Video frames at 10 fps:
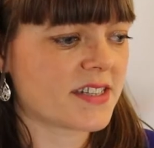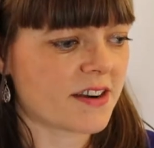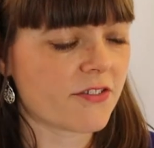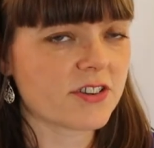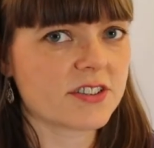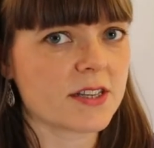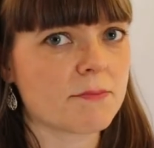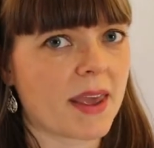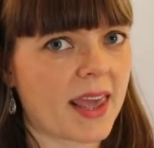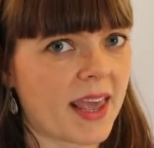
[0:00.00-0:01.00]
the difference in
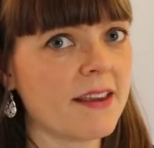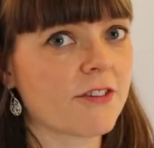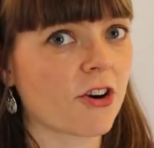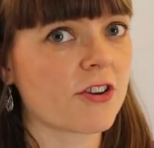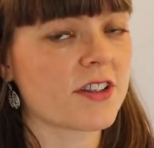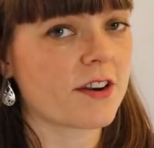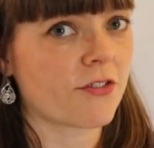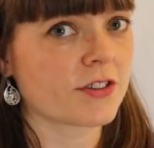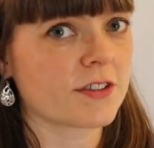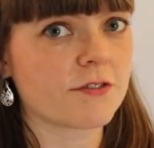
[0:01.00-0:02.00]
behavior and the
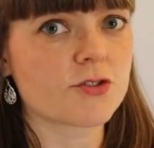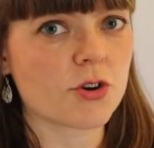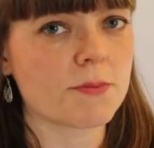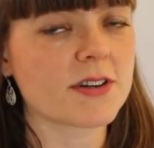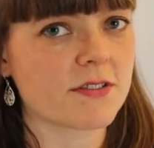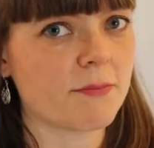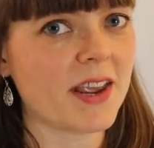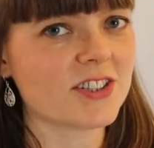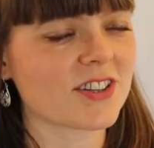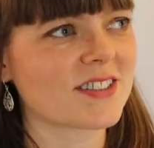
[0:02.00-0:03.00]
difference of treatment of
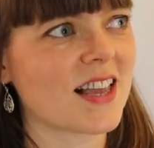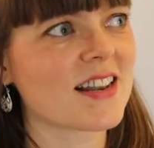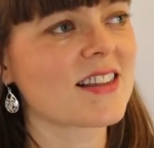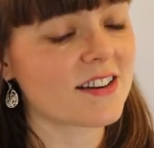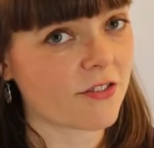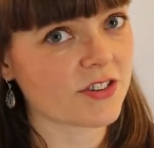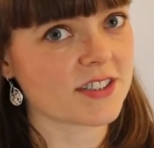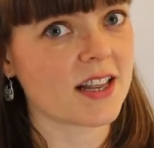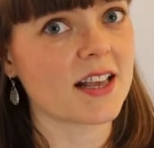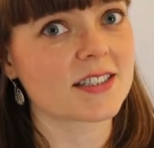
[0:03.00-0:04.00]
patients and the
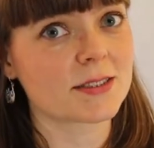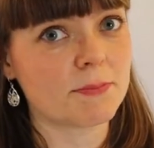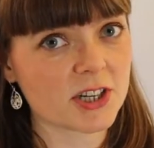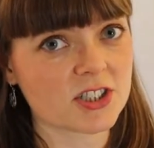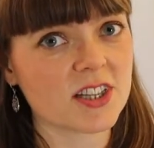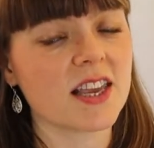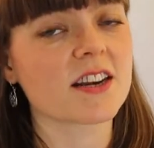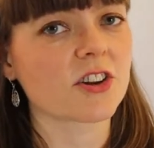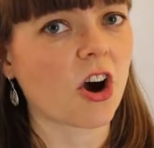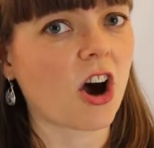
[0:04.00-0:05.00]
difference especially
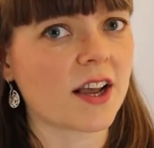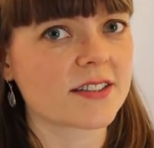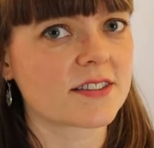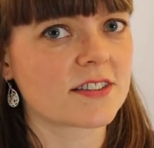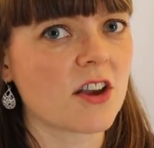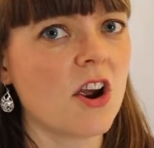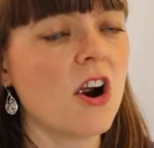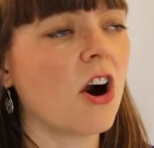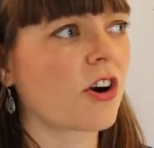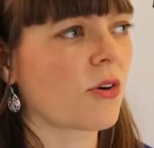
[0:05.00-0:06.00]
in costs
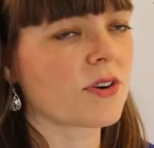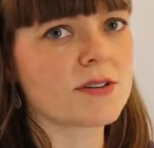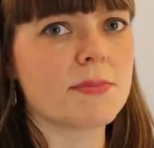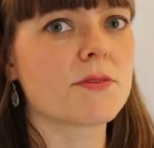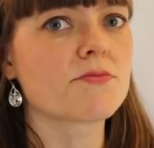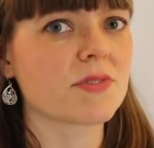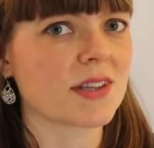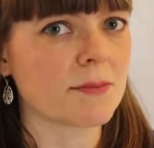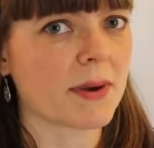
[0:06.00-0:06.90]
are going to be really